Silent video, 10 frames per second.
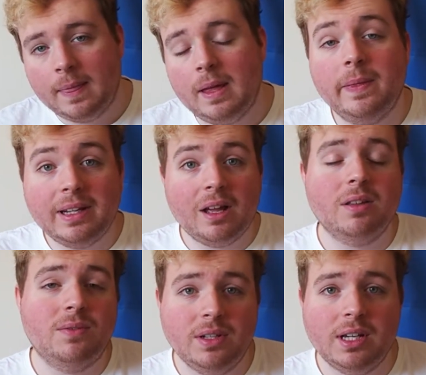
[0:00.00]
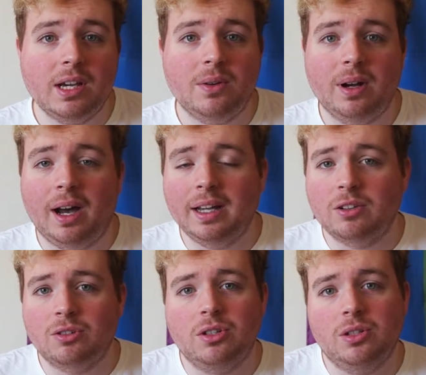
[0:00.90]
In the last video, I
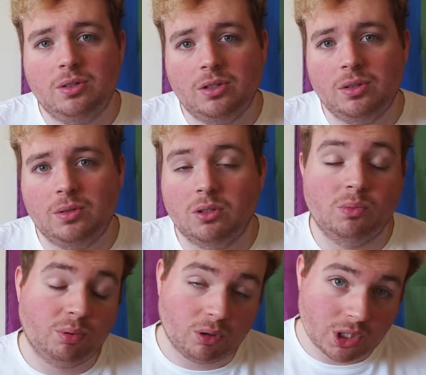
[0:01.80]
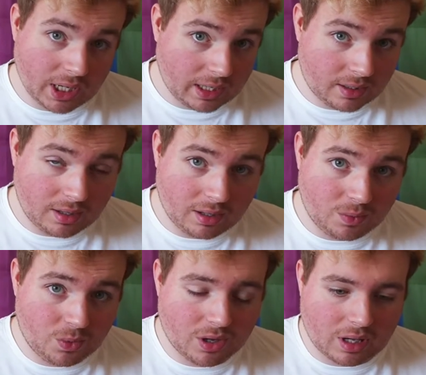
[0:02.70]
introduced you to the project that I'm
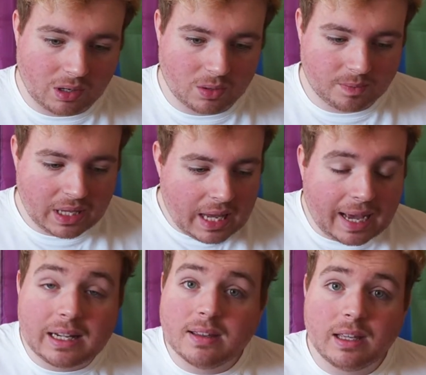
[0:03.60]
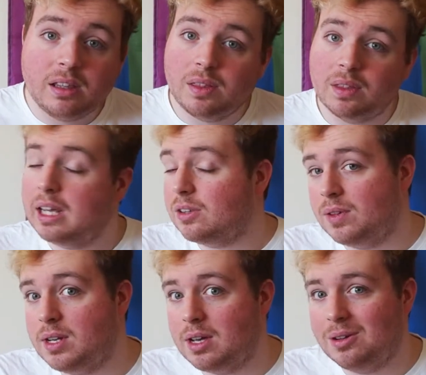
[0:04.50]
working on, and I said that the next
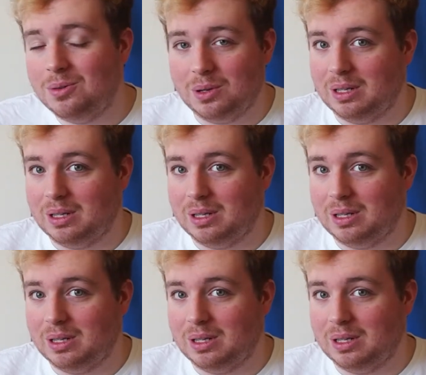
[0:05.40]
video,